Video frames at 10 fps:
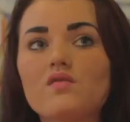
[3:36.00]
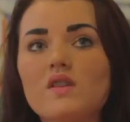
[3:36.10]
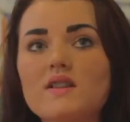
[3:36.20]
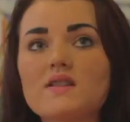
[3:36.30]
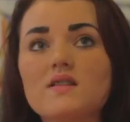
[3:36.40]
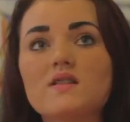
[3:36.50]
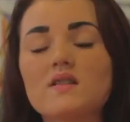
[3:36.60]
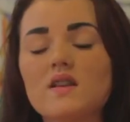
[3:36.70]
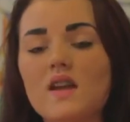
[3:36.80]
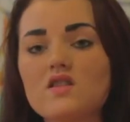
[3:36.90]

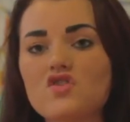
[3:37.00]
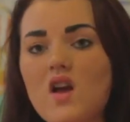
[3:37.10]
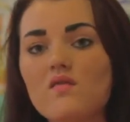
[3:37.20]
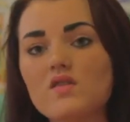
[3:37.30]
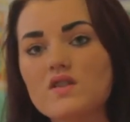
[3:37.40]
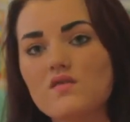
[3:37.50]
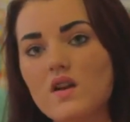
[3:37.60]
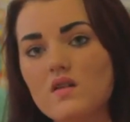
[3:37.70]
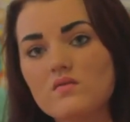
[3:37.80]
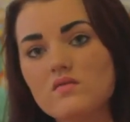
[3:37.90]
racist against travellers
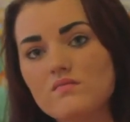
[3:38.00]
around.